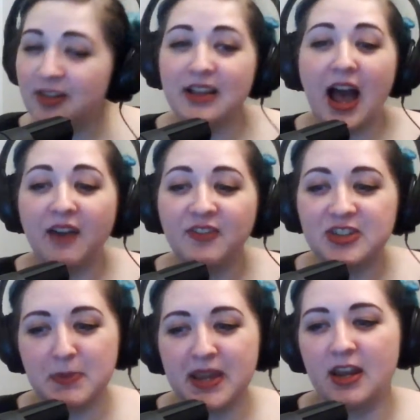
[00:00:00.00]
have to
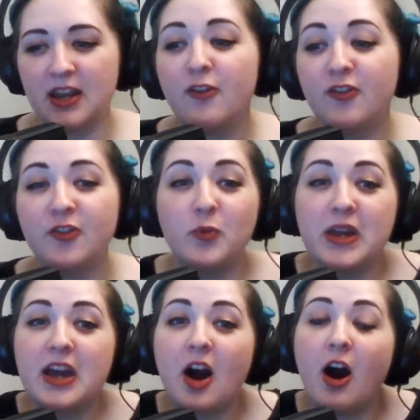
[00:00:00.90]
be enough.
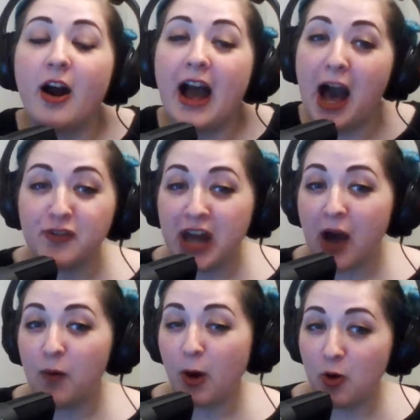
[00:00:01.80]
We are half an
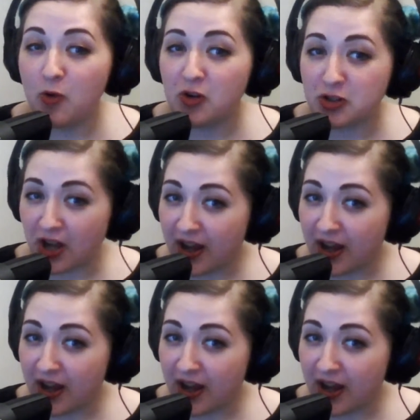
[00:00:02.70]
hour over time.